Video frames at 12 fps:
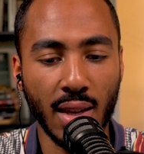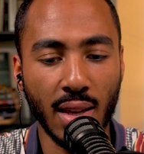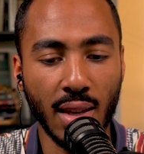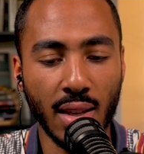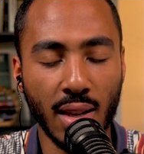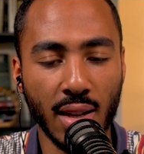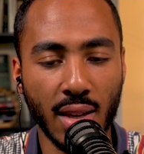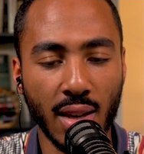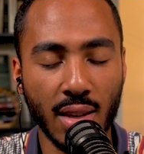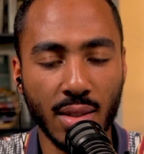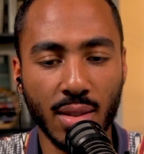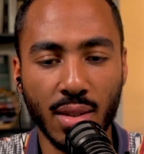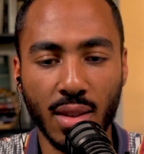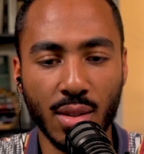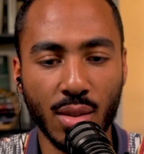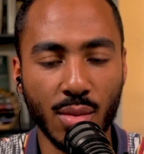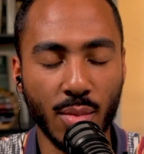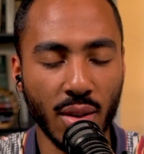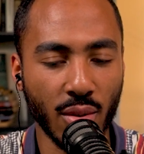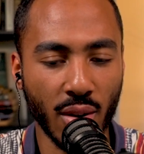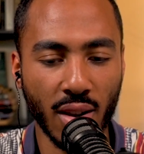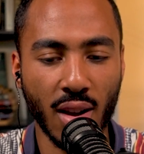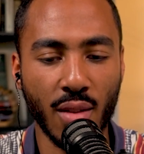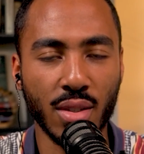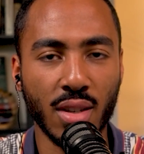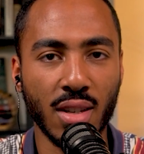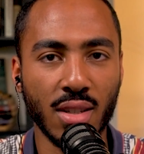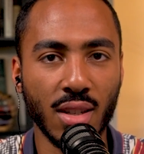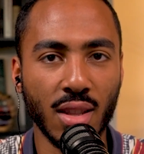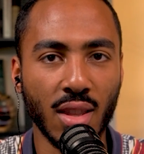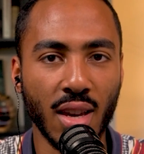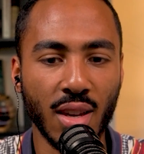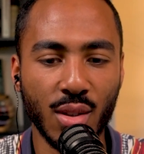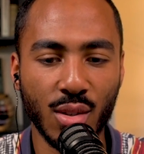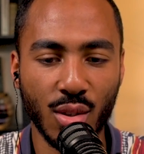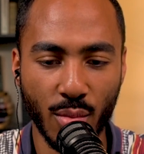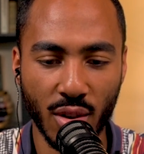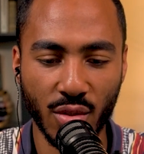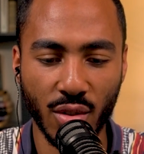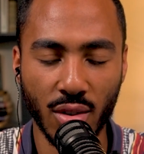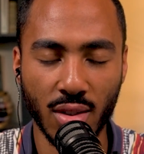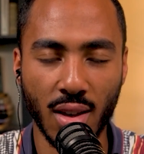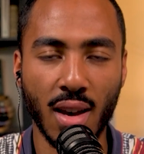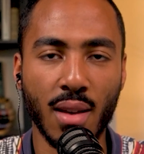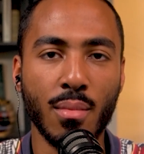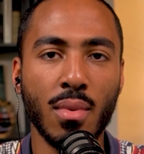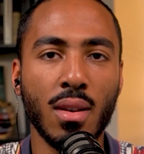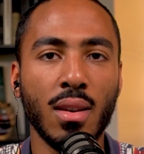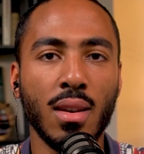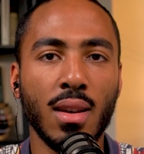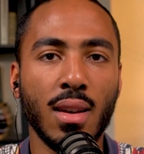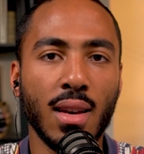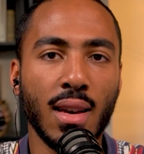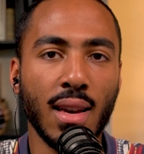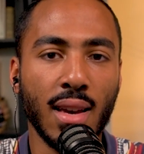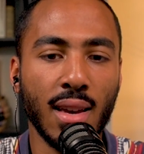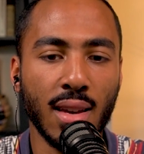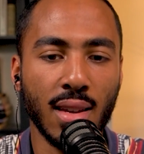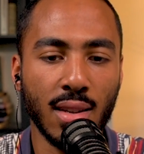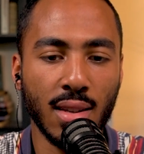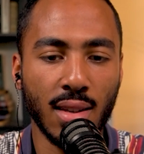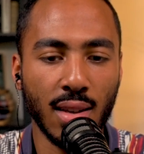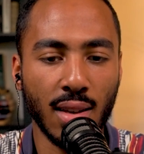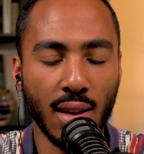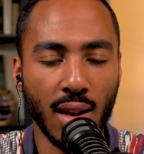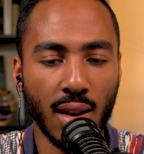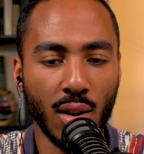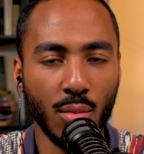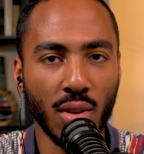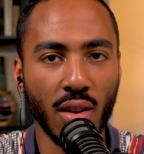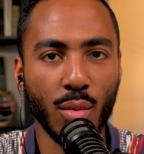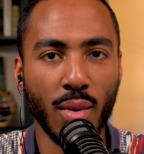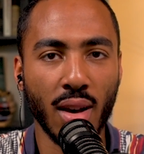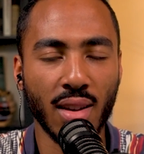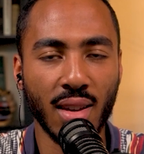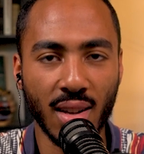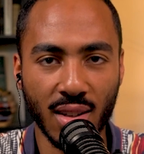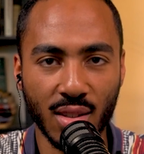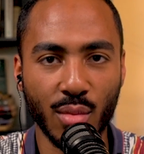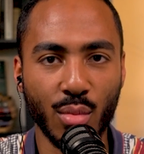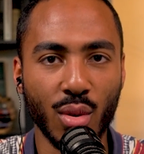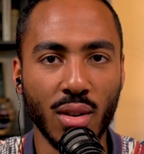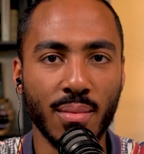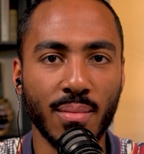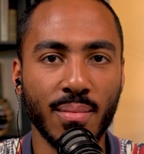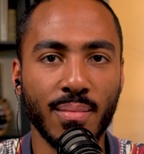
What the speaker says: any case, this has been a great conversation. Thank you so much for your time. And I hope to have you back again at some point.